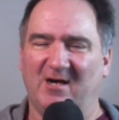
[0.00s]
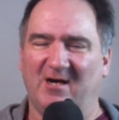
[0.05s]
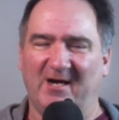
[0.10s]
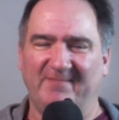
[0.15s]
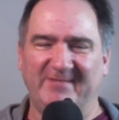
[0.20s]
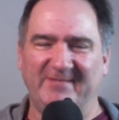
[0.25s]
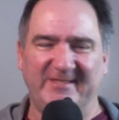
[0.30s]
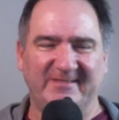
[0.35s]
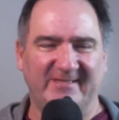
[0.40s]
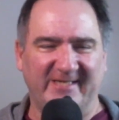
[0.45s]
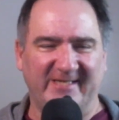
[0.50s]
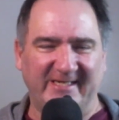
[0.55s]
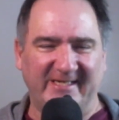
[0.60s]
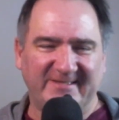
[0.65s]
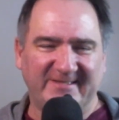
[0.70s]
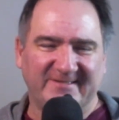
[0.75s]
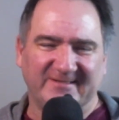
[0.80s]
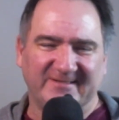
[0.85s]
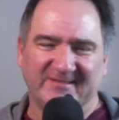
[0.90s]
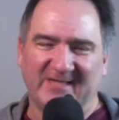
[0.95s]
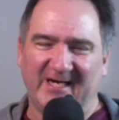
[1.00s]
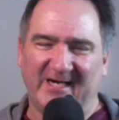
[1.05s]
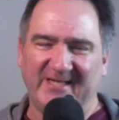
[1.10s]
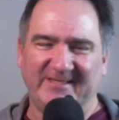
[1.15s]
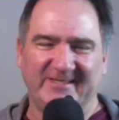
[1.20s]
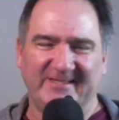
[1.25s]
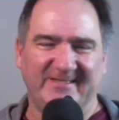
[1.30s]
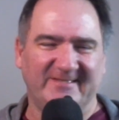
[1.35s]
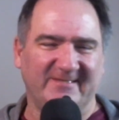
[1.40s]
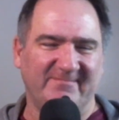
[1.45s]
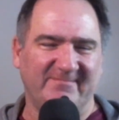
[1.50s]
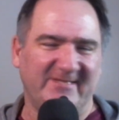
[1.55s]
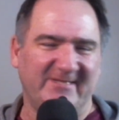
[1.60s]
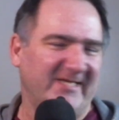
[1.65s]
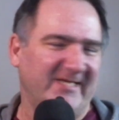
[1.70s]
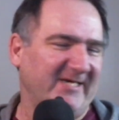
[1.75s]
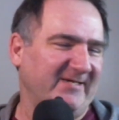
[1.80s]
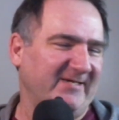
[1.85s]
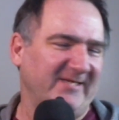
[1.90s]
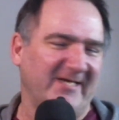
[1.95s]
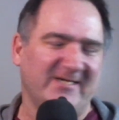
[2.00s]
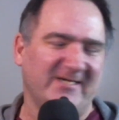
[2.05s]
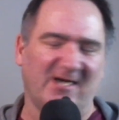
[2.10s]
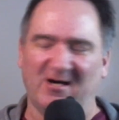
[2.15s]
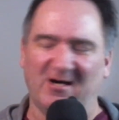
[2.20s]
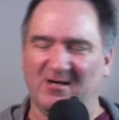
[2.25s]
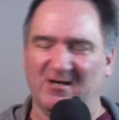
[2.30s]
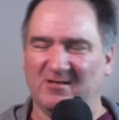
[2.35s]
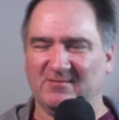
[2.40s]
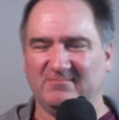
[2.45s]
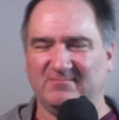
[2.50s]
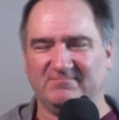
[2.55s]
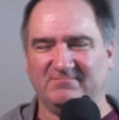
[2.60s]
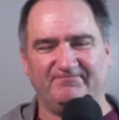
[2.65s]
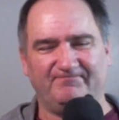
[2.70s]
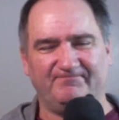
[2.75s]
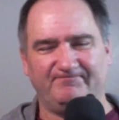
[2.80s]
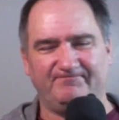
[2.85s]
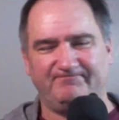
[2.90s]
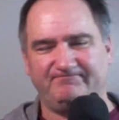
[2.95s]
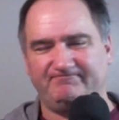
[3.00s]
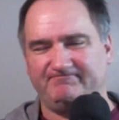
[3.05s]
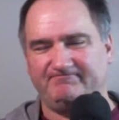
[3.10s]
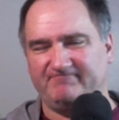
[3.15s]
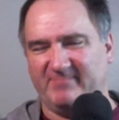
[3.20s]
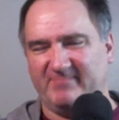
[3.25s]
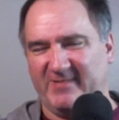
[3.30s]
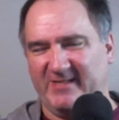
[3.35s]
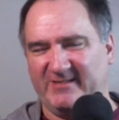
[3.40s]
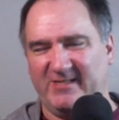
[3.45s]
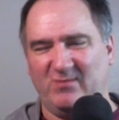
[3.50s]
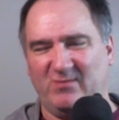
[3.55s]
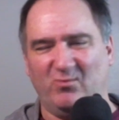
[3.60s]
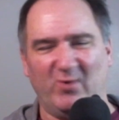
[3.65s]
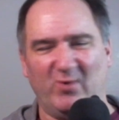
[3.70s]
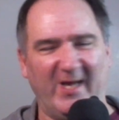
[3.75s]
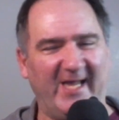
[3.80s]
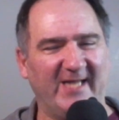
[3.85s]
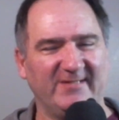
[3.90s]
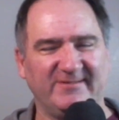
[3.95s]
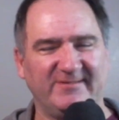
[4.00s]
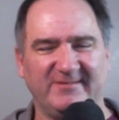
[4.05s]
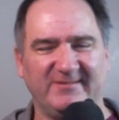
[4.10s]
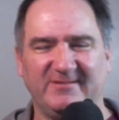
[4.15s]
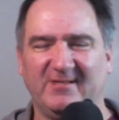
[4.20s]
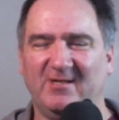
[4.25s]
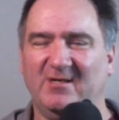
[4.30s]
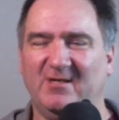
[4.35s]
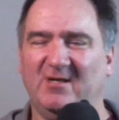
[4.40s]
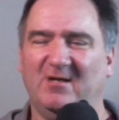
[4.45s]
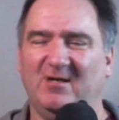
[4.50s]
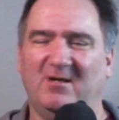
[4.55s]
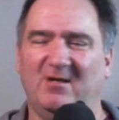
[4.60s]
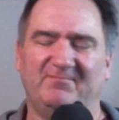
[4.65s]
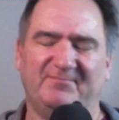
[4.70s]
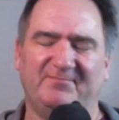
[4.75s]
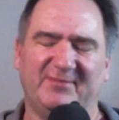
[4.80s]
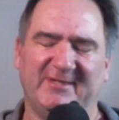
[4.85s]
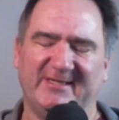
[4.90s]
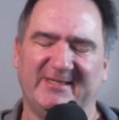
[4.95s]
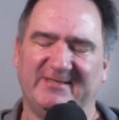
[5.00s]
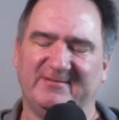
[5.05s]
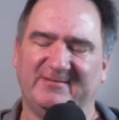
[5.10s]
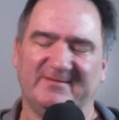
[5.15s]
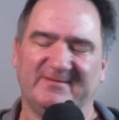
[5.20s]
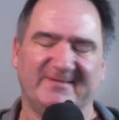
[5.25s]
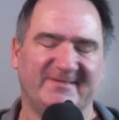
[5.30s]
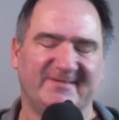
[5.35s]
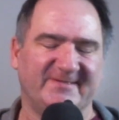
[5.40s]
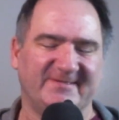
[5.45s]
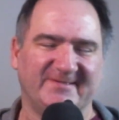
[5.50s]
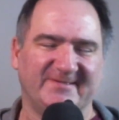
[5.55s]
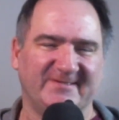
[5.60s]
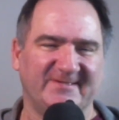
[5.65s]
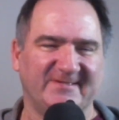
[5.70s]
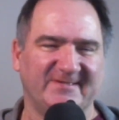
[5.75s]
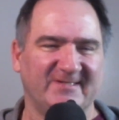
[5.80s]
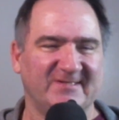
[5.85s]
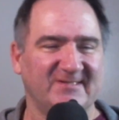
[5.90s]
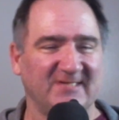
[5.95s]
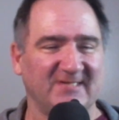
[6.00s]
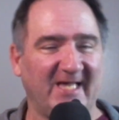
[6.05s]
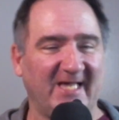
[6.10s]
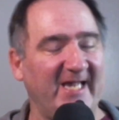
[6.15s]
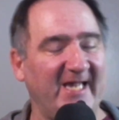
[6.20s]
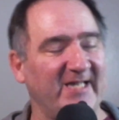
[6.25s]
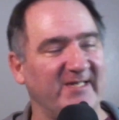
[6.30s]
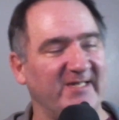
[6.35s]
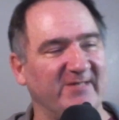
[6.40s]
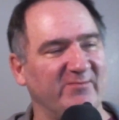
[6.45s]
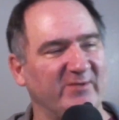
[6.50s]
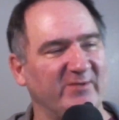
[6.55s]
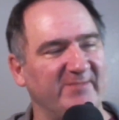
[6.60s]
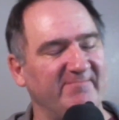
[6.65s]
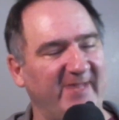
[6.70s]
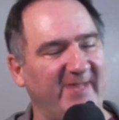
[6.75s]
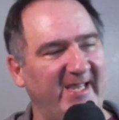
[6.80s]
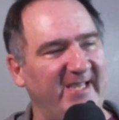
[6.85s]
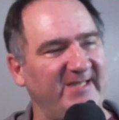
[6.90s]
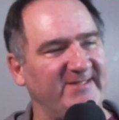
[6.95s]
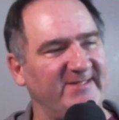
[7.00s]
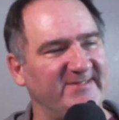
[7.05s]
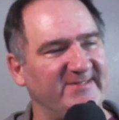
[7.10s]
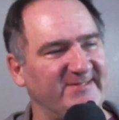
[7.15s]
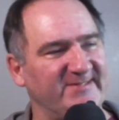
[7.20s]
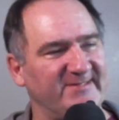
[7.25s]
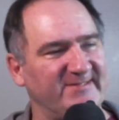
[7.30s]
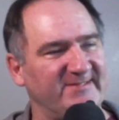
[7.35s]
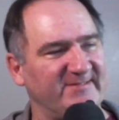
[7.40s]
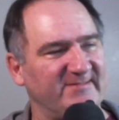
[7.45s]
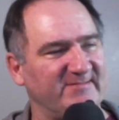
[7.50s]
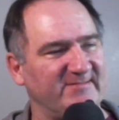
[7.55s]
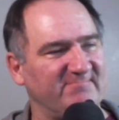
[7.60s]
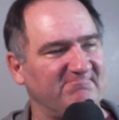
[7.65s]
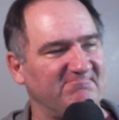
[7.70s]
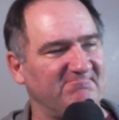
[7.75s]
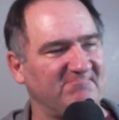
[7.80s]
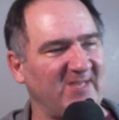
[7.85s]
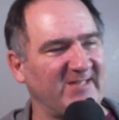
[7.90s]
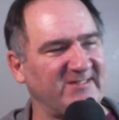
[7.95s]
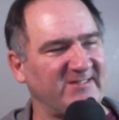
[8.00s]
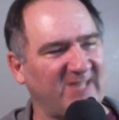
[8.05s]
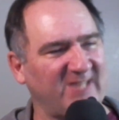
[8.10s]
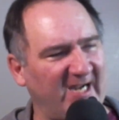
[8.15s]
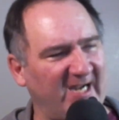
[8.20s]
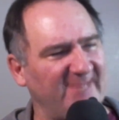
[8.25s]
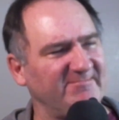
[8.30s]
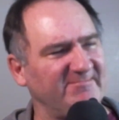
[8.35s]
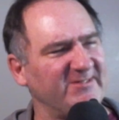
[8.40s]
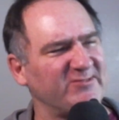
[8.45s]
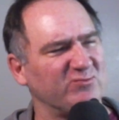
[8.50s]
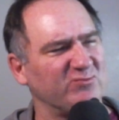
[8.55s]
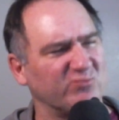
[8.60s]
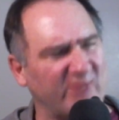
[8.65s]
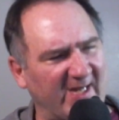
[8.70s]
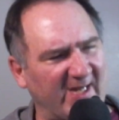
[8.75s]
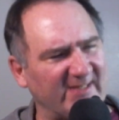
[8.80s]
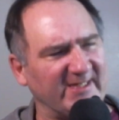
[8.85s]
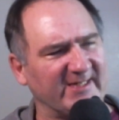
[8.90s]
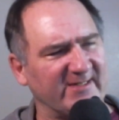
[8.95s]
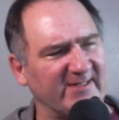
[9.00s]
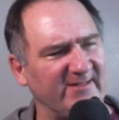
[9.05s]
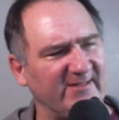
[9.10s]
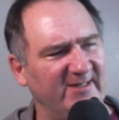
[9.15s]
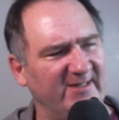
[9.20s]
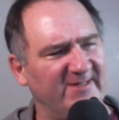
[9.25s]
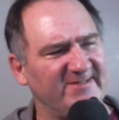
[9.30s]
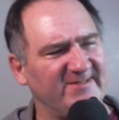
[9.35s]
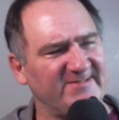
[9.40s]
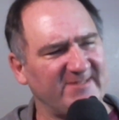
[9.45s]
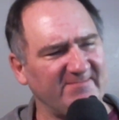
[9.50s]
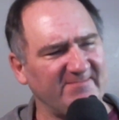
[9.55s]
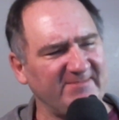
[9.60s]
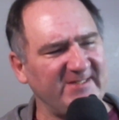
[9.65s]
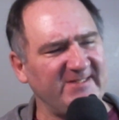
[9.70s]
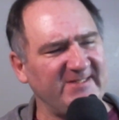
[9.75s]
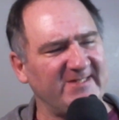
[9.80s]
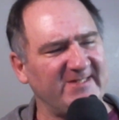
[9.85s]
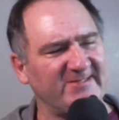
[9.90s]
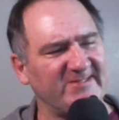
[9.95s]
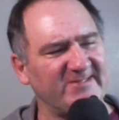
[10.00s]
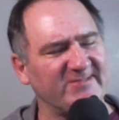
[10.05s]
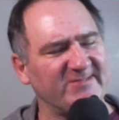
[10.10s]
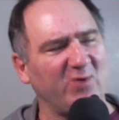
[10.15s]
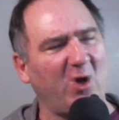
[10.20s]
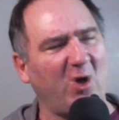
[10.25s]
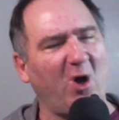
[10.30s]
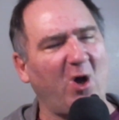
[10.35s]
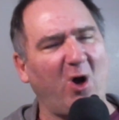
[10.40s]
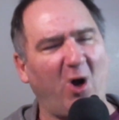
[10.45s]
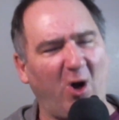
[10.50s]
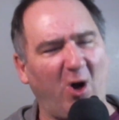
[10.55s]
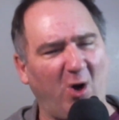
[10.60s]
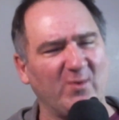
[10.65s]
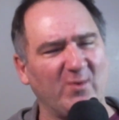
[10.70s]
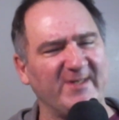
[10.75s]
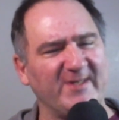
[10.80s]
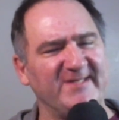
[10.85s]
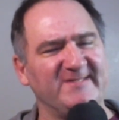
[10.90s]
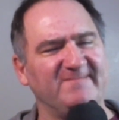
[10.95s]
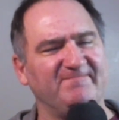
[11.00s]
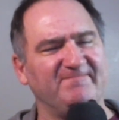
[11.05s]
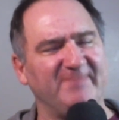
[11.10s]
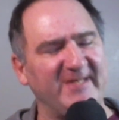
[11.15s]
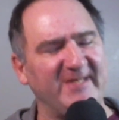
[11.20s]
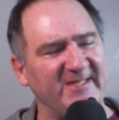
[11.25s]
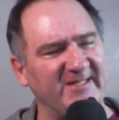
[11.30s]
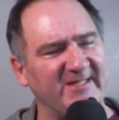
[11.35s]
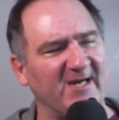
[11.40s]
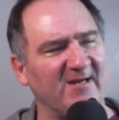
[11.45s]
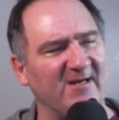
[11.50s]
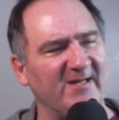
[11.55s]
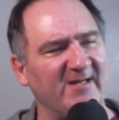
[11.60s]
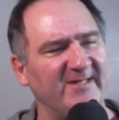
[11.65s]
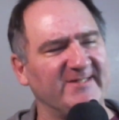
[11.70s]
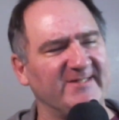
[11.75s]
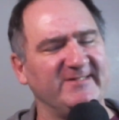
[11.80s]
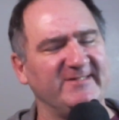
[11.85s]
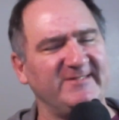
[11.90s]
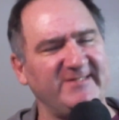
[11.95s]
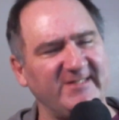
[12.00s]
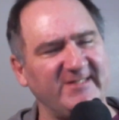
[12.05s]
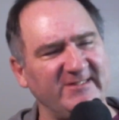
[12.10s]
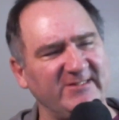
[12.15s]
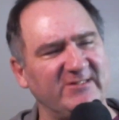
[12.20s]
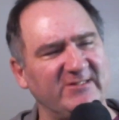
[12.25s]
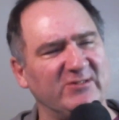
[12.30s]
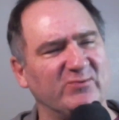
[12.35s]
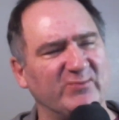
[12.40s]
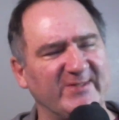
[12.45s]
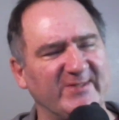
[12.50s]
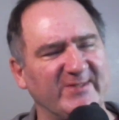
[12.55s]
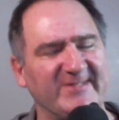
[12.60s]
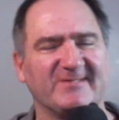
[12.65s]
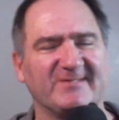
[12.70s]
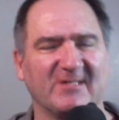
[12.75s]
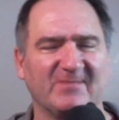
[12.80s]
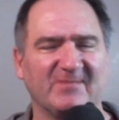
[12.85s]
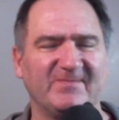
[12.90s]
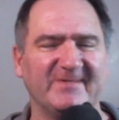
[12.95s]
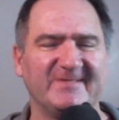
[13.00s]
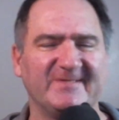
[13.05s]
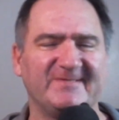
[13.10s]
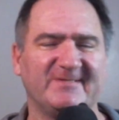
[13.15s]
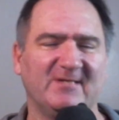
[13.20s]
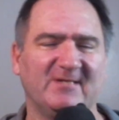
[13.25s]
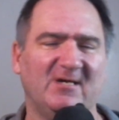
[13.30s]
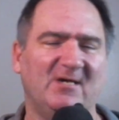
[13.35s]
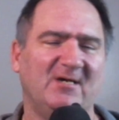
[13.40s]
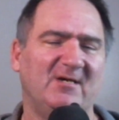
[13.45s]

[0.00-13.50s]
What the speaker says: I mean, the 80s and 90s, I mean, they come and they went, but the slang, it remains a timeless relic, something that just will always be there and continue to resurface.